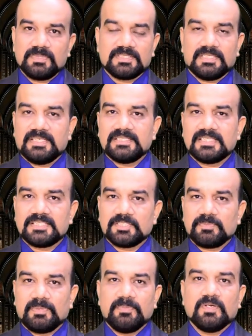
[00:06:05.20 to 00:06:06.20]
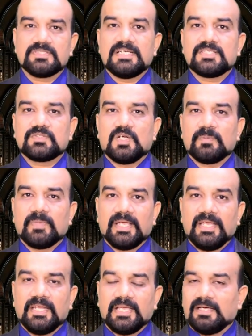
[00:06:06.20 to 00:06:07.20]
me, because that is not my
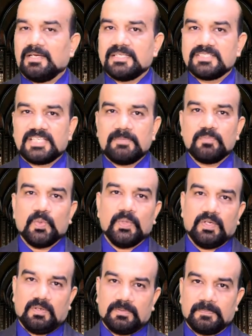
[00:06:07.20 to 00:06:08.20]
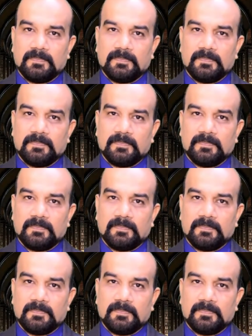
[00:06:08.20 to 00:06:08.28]
area. I just keep moving on.